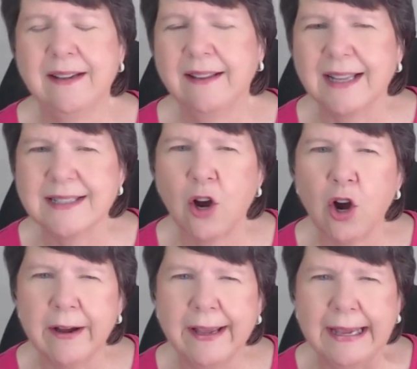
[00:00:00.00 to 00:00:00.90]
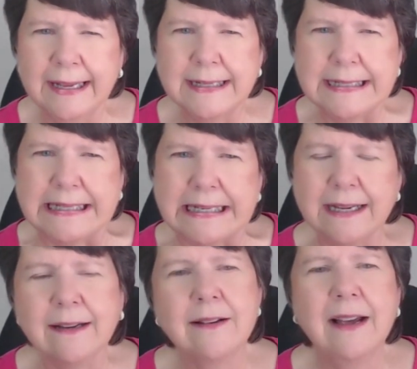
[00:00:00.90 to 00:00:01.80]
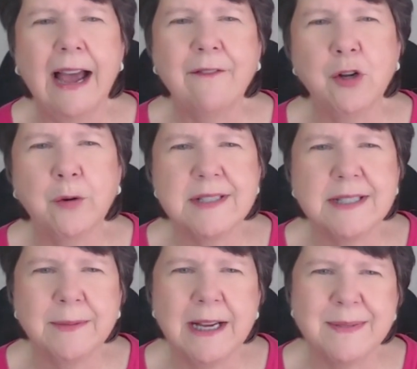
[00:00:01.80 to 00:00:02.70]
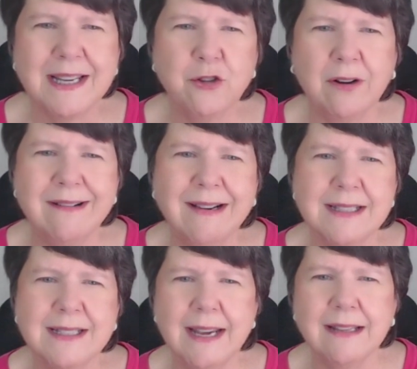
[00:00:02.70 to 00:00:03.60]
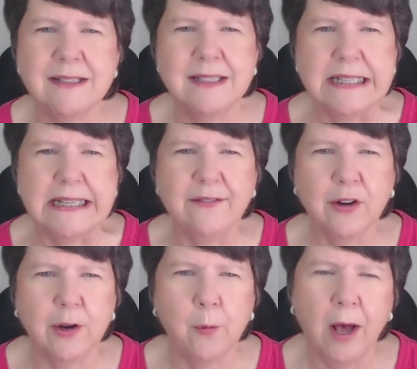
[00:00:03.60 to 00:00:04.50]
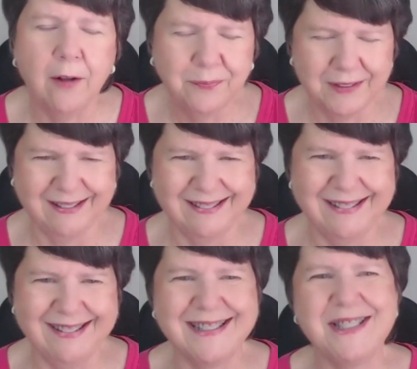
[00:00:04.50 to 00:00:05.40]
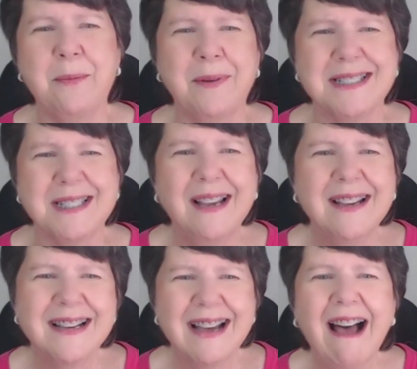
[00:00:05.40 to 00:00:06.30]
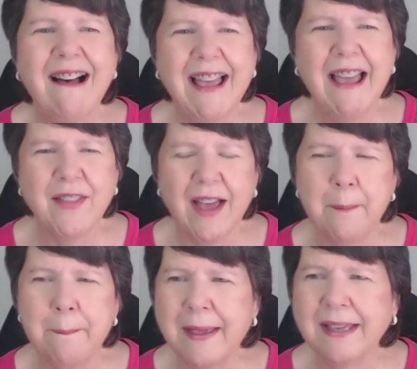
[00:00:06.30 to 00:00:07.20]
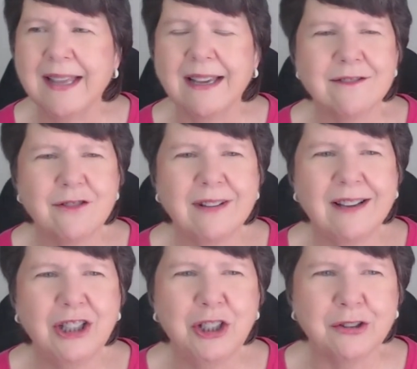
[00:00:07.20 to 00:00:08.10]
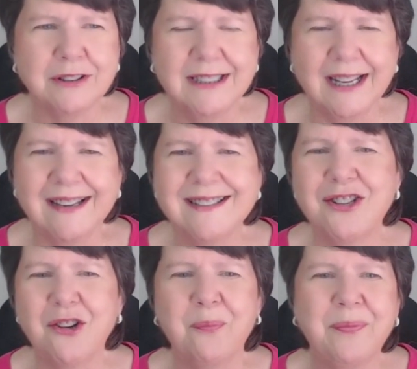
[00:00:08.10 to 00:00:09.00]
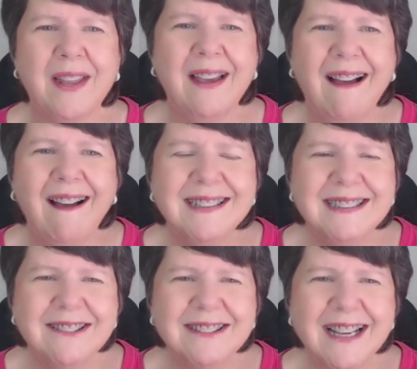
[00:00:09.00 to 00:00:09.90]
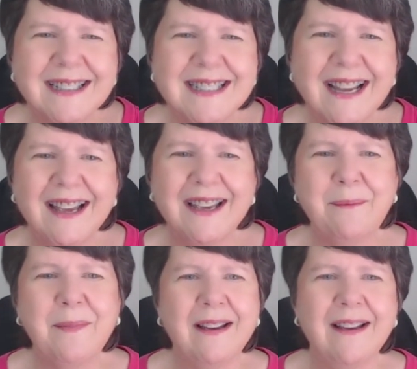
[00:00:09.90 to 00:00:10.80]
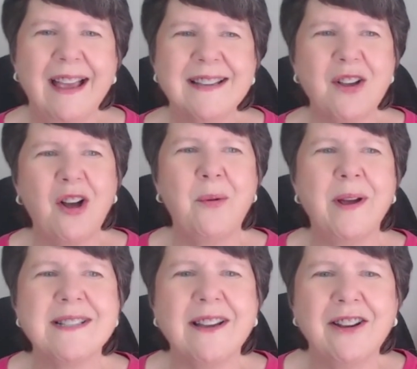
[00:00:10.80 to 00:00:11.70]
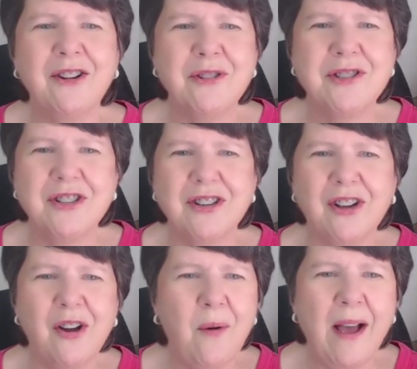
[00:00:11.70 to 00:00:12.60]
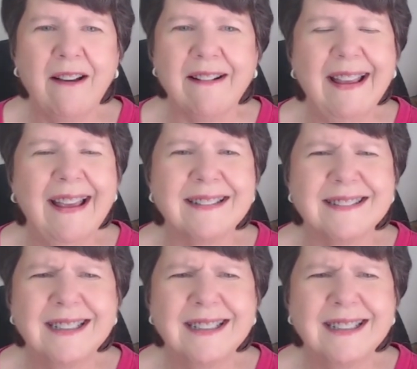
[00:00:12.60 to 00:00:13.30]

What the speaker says: That's R-A-N-D. I've noticed sometimes I don't enunciate the D very well. So I'll make that clear today. So until next time, as always, I encourage you to go out and